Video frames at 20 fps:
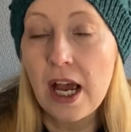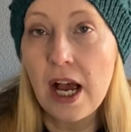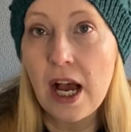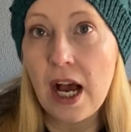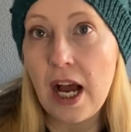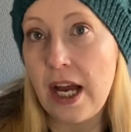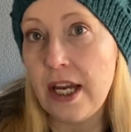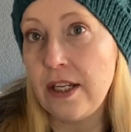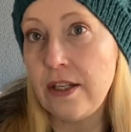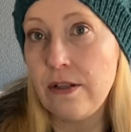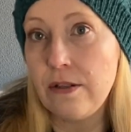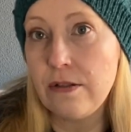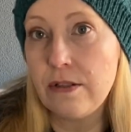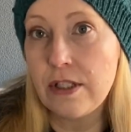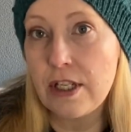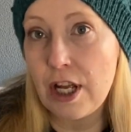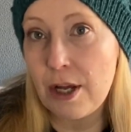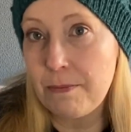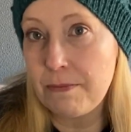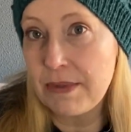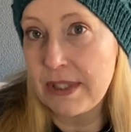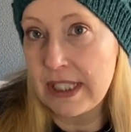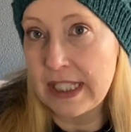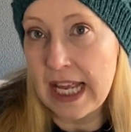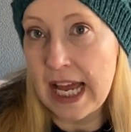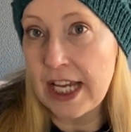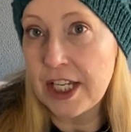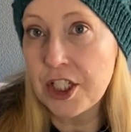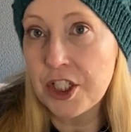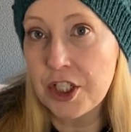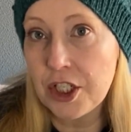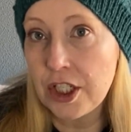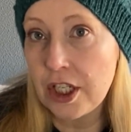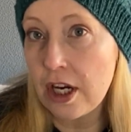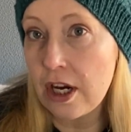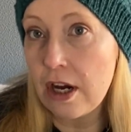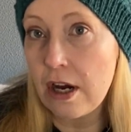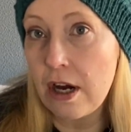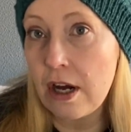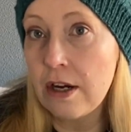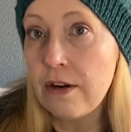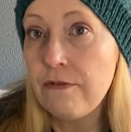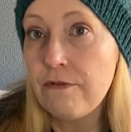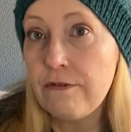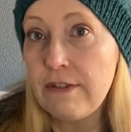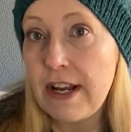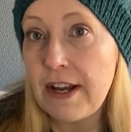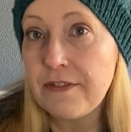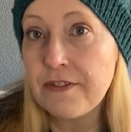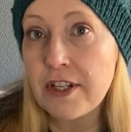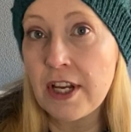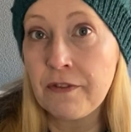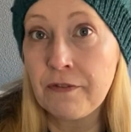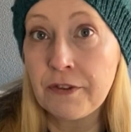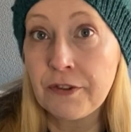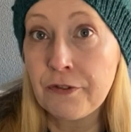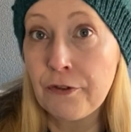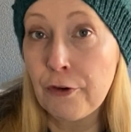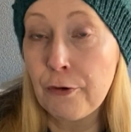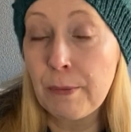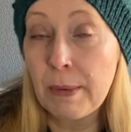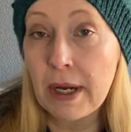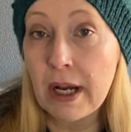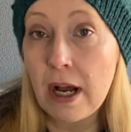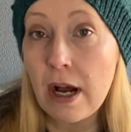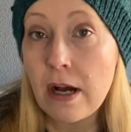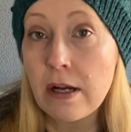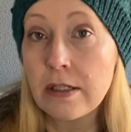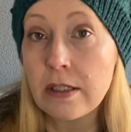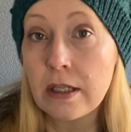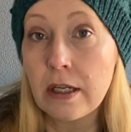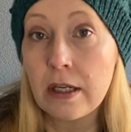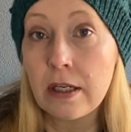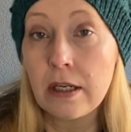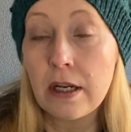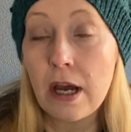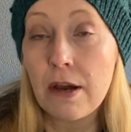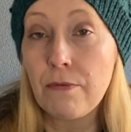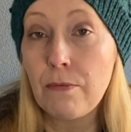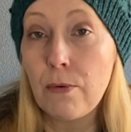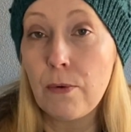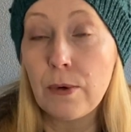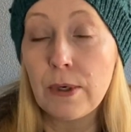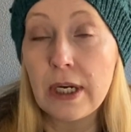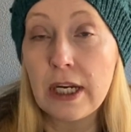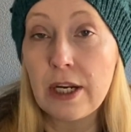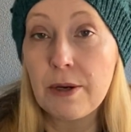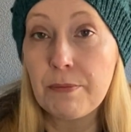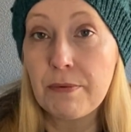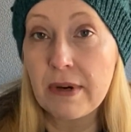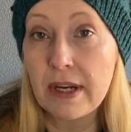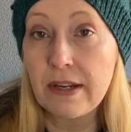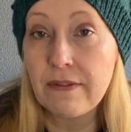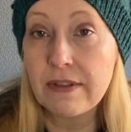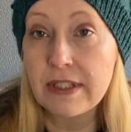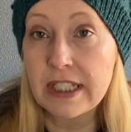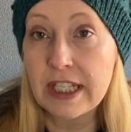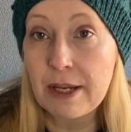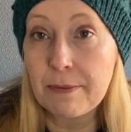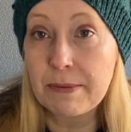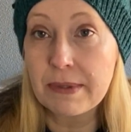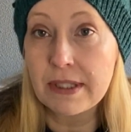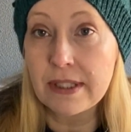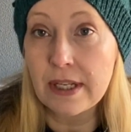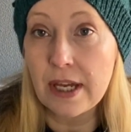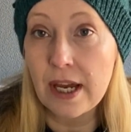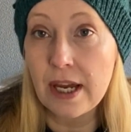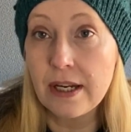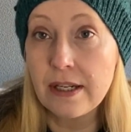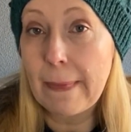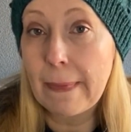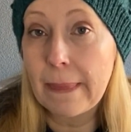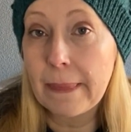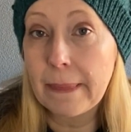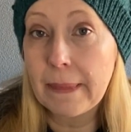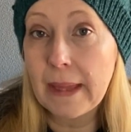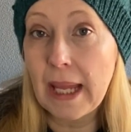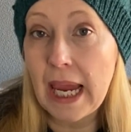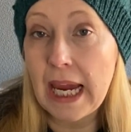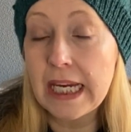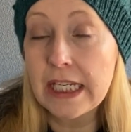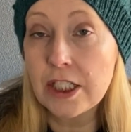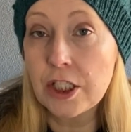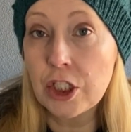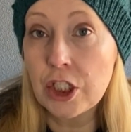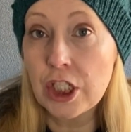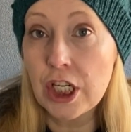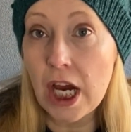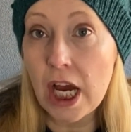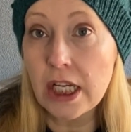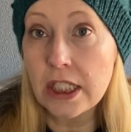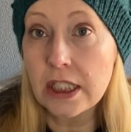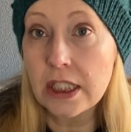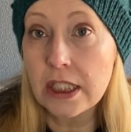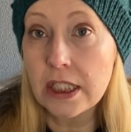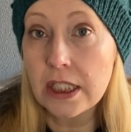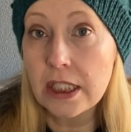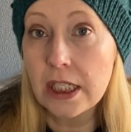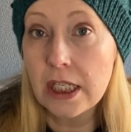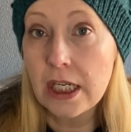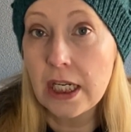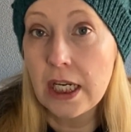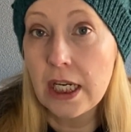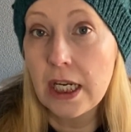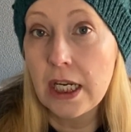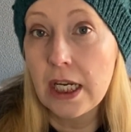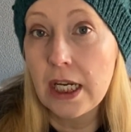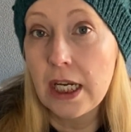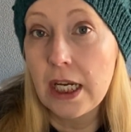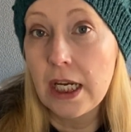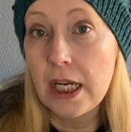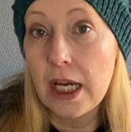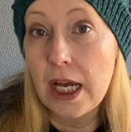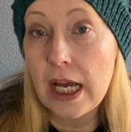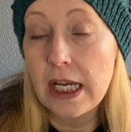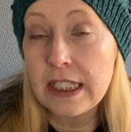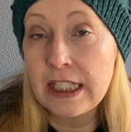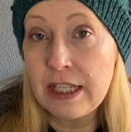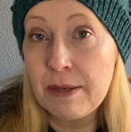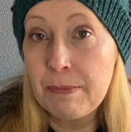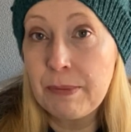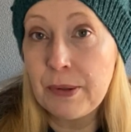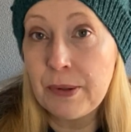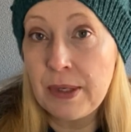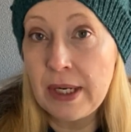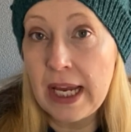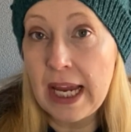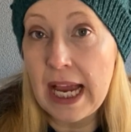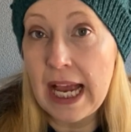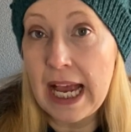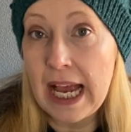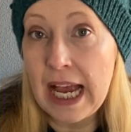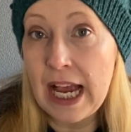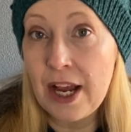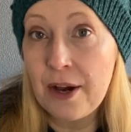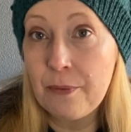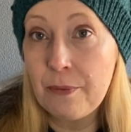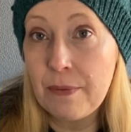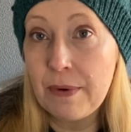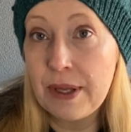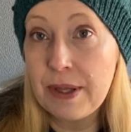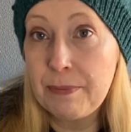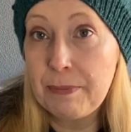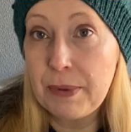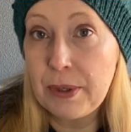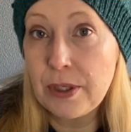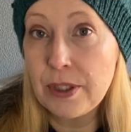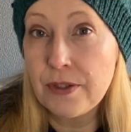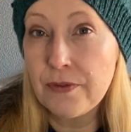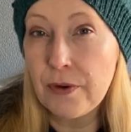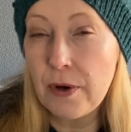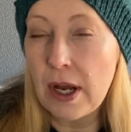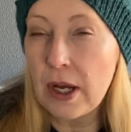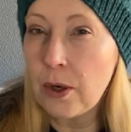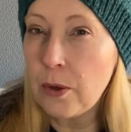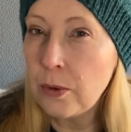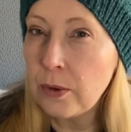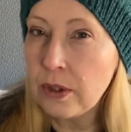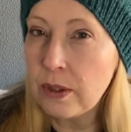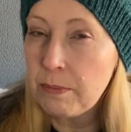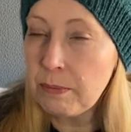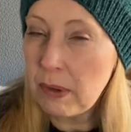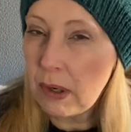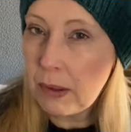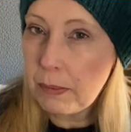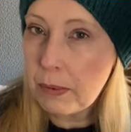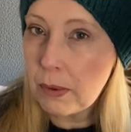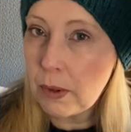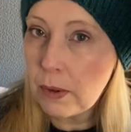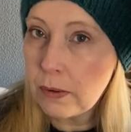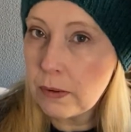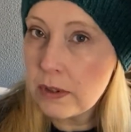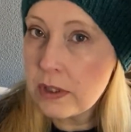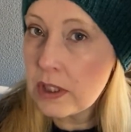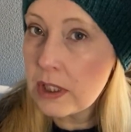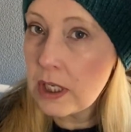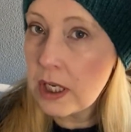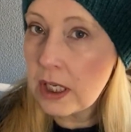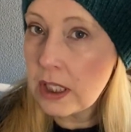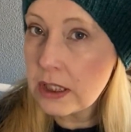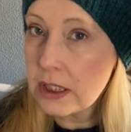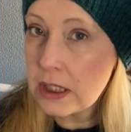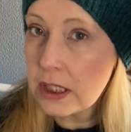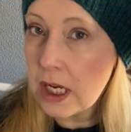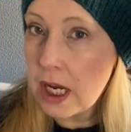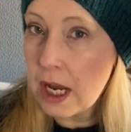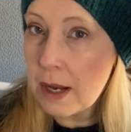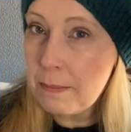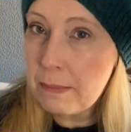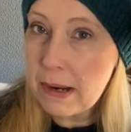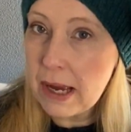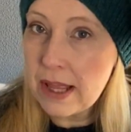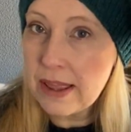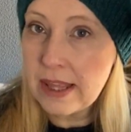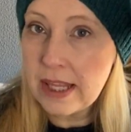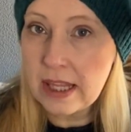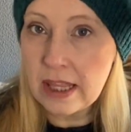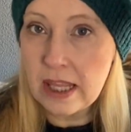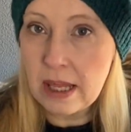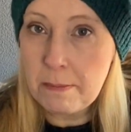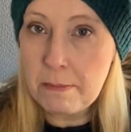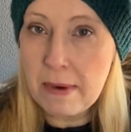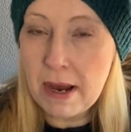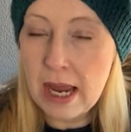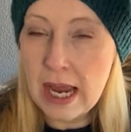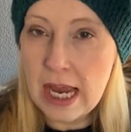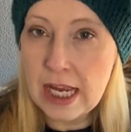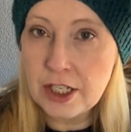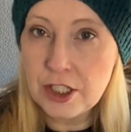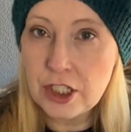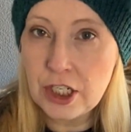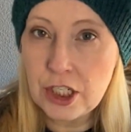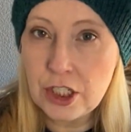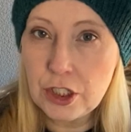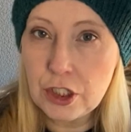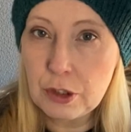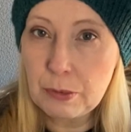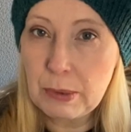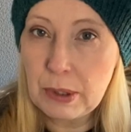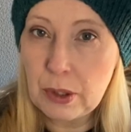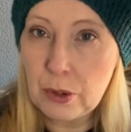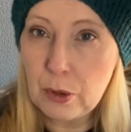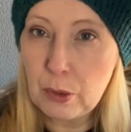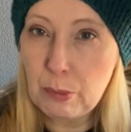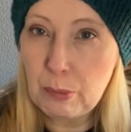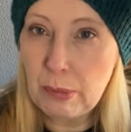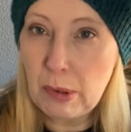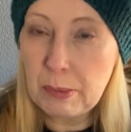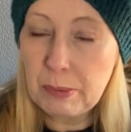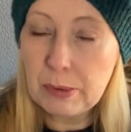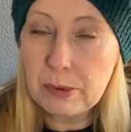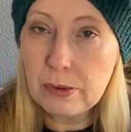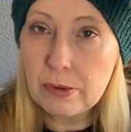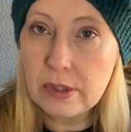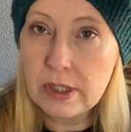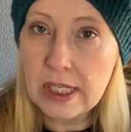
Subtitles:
I used up stash yarn, leftovers from a cardigan that I've worn in a previous episode. It's just a simple knit hat with beautiful, I called them popcorns last time, but I think they might actually just be called bubbles.